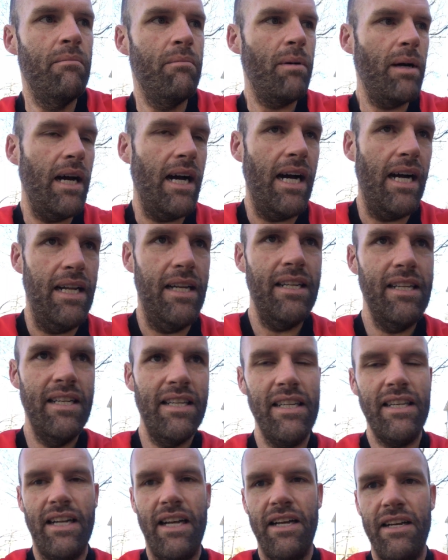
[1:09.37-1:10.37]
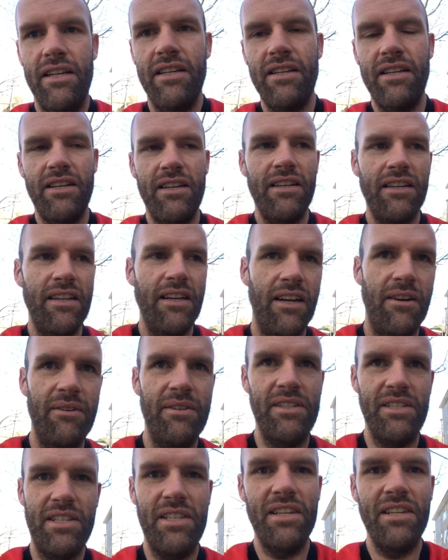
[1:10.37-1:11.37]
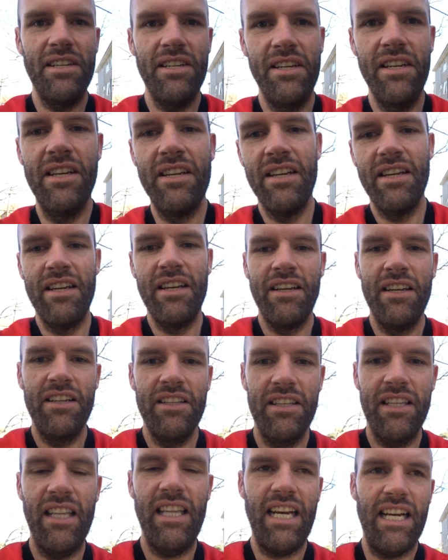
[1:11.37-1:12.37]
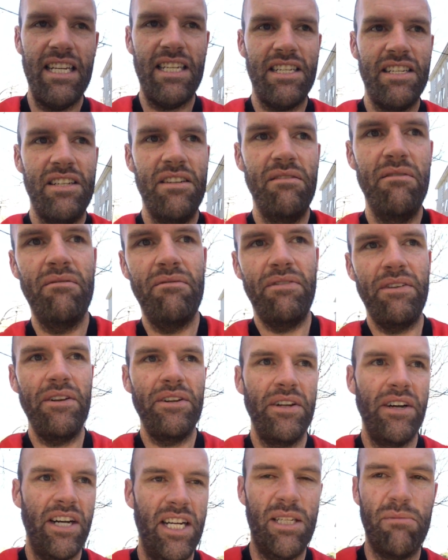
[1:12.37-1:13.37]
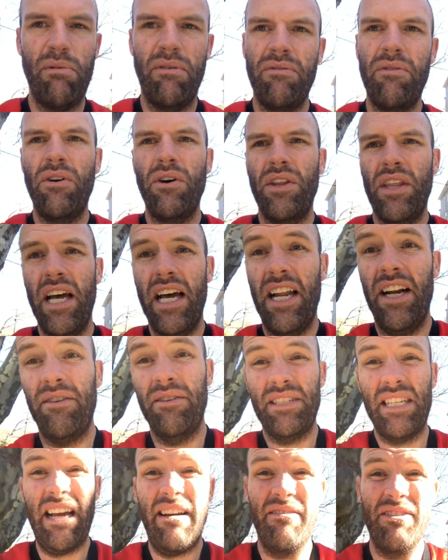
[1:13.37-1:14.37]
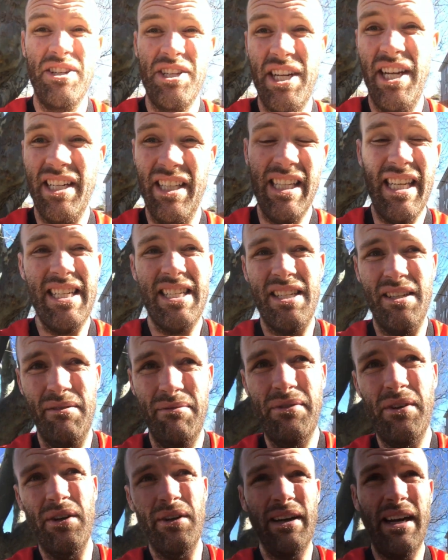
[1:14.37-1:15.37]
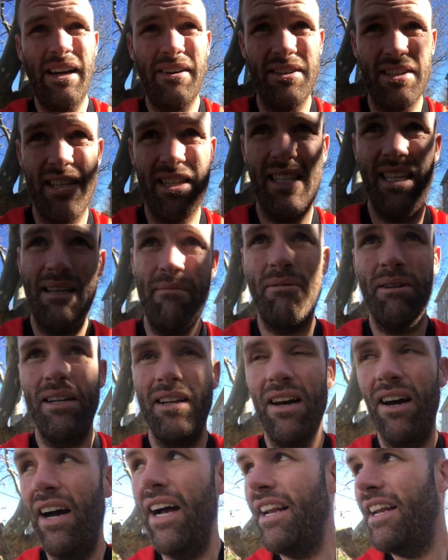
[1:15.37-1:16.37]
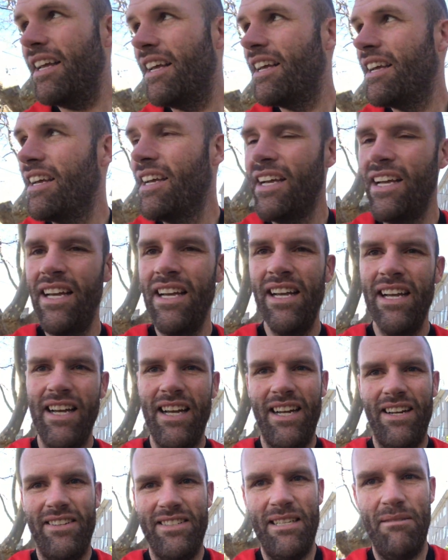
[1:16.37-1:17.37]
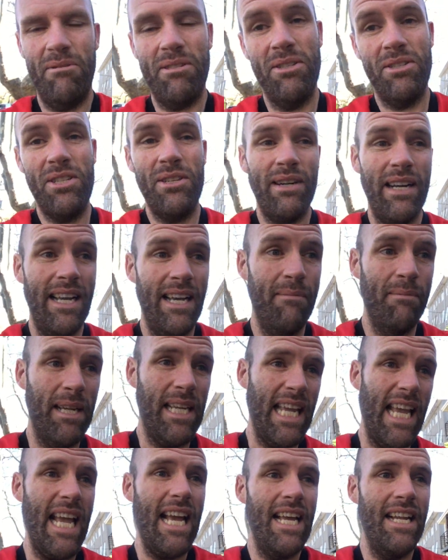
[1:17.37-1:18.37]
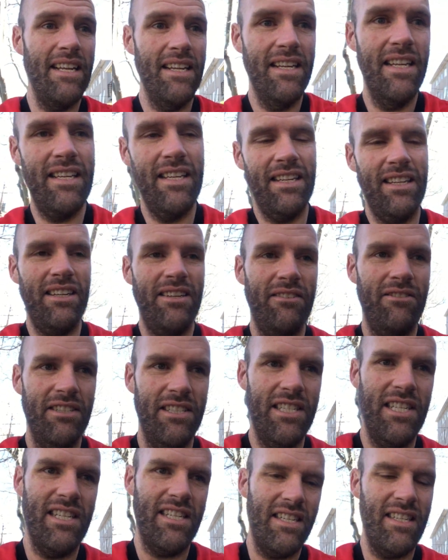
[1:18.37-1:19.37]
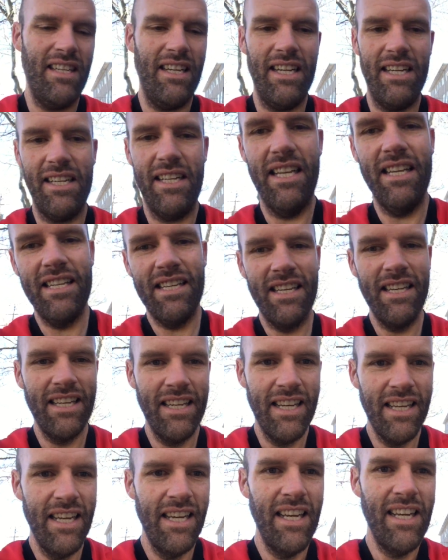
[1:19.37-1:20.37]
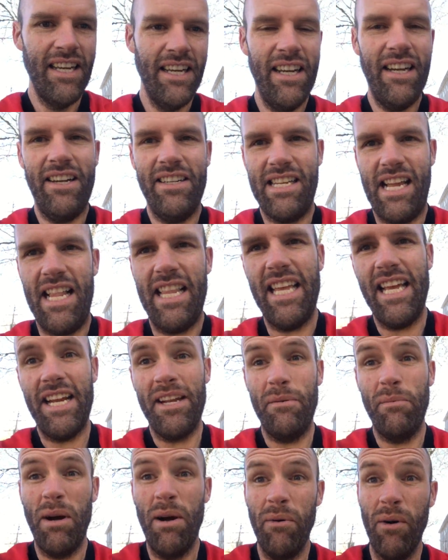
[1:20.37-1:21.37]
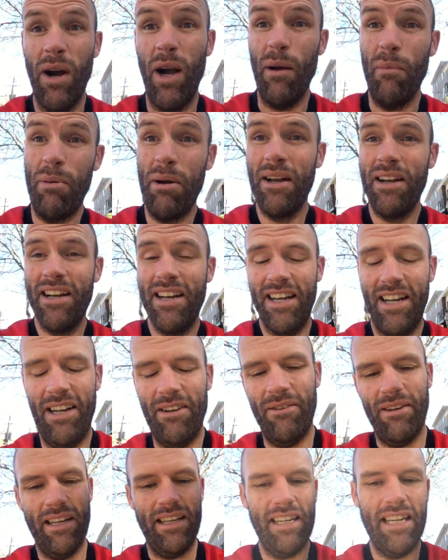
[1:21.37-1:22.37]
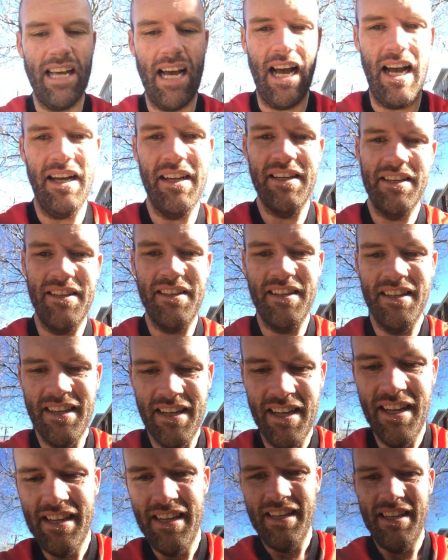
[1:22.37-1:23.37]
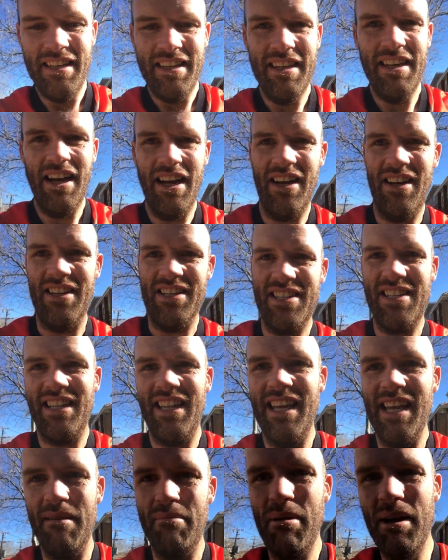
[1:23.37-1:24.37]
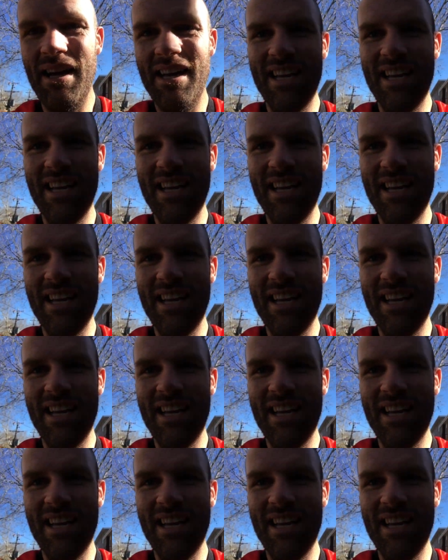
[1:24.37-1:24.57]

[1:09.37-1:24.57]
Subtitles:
But, you know, I was, the last few nights before that, I was averaging less than 4 hours sleep a night, and I was up till 2 a.m. again, and I was just like, I was at the end of my rope, and I went, nah, I gotta sleep.